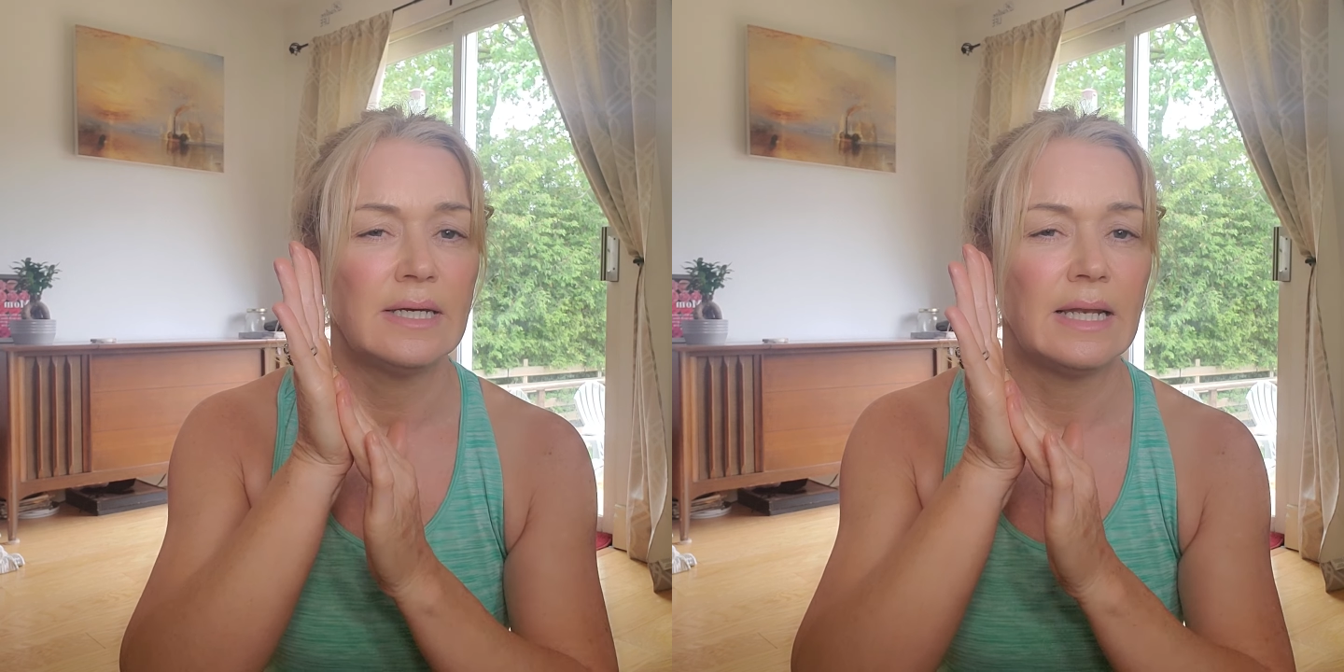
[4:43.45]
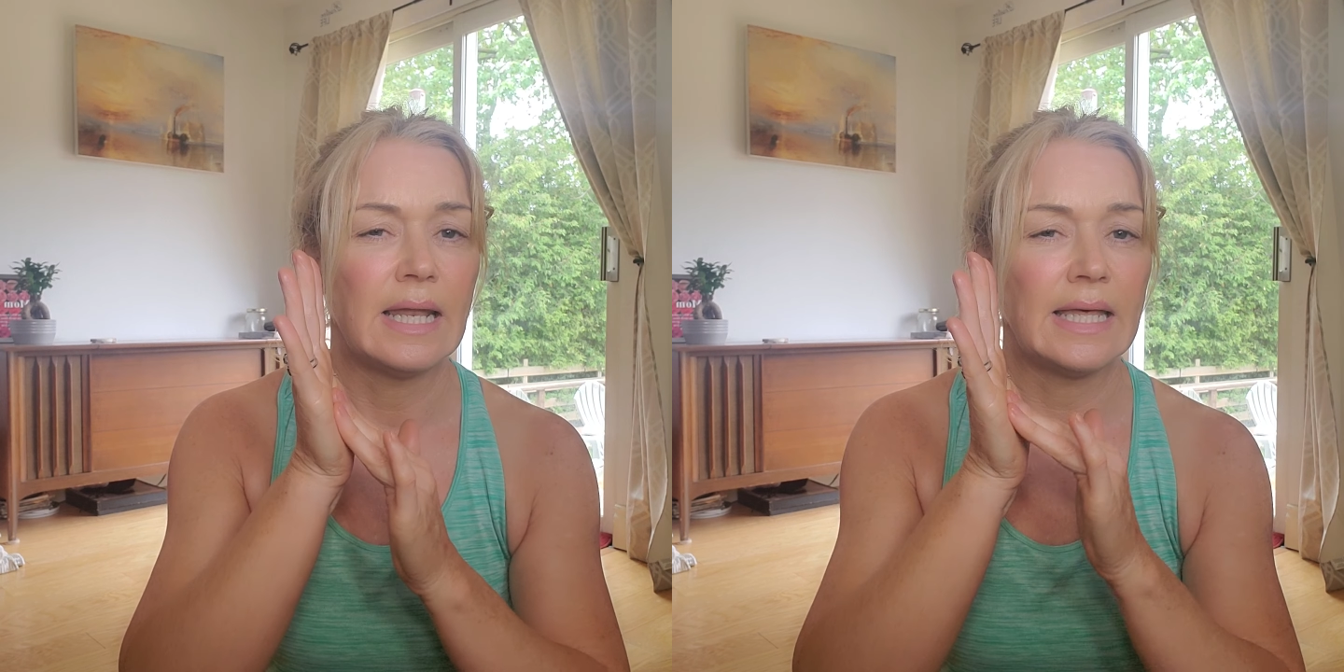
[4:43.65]

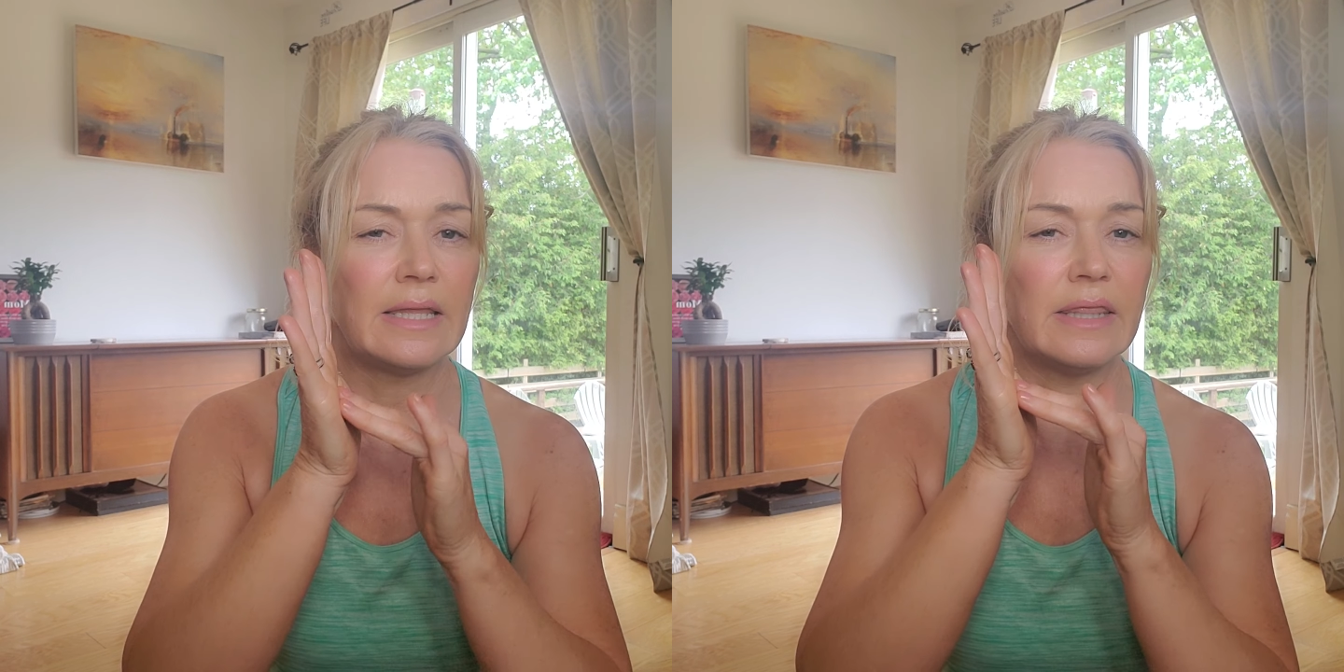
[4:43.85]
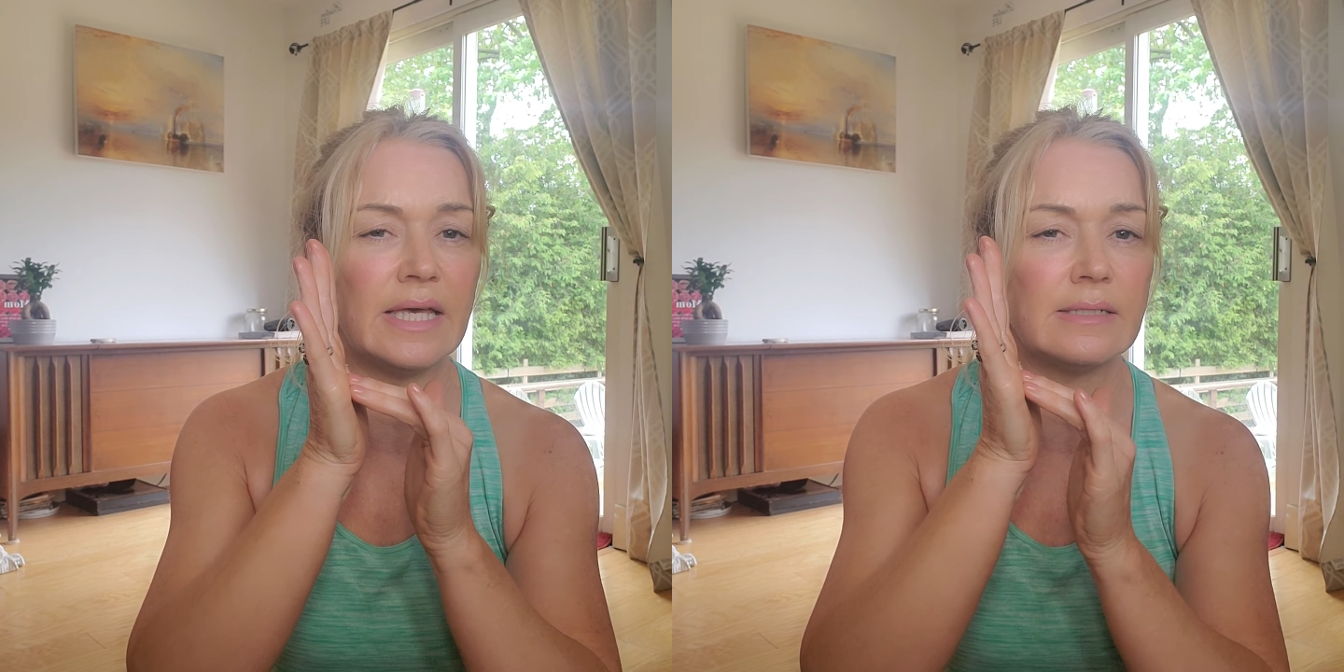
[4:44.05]

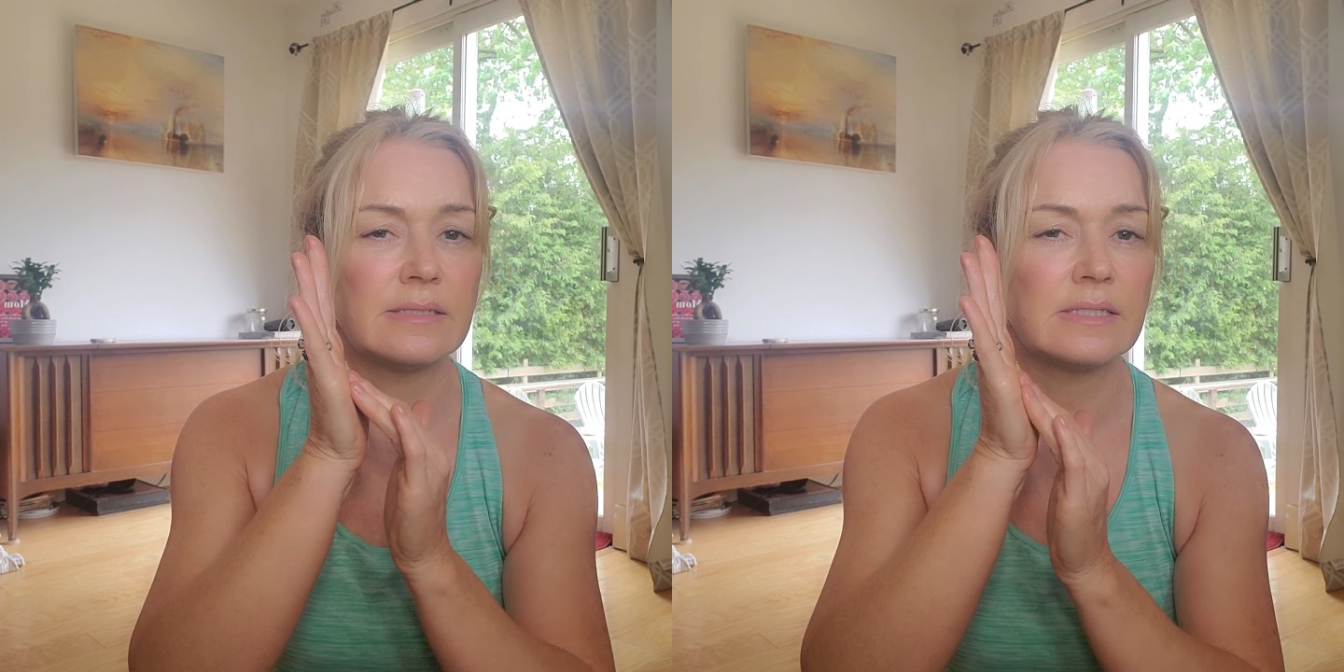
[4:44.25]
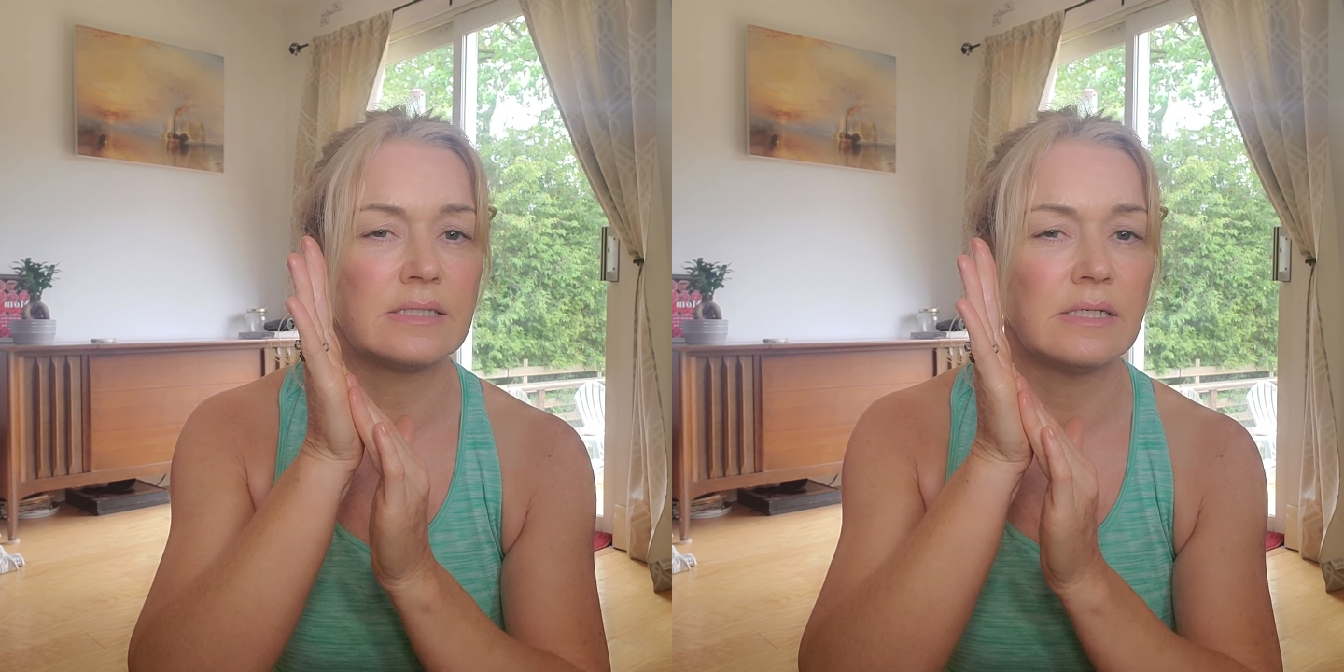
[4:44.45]
like
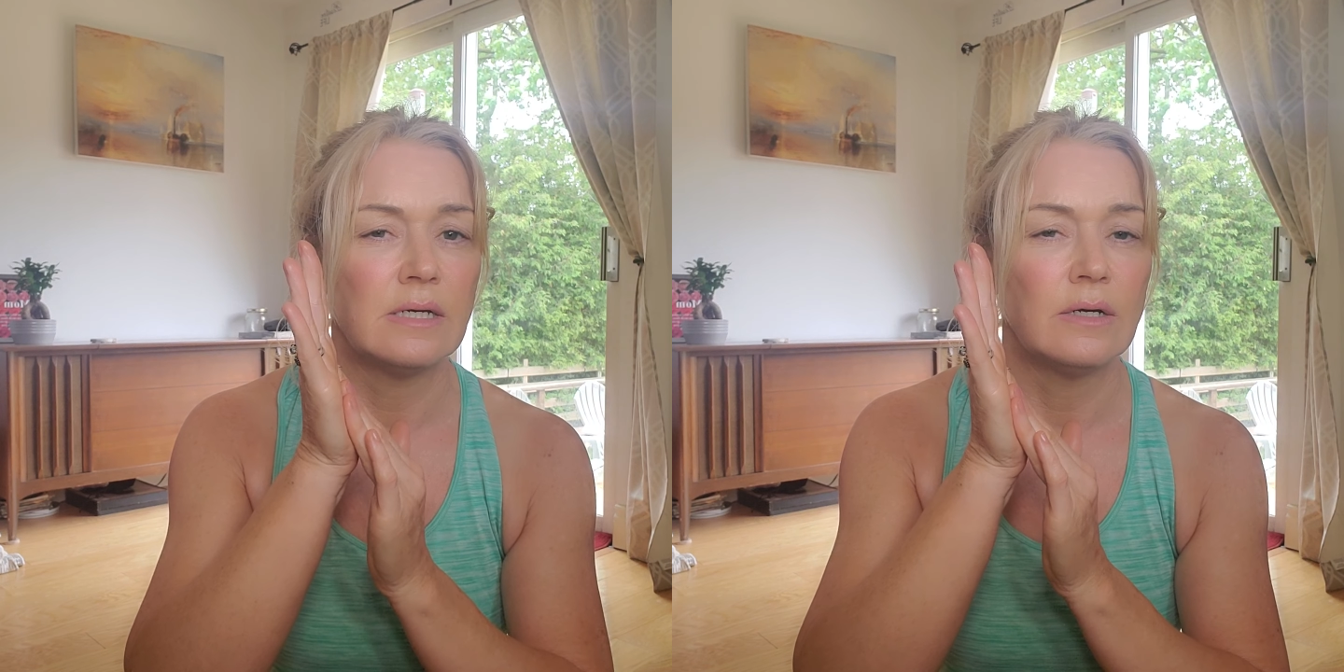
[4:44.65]
this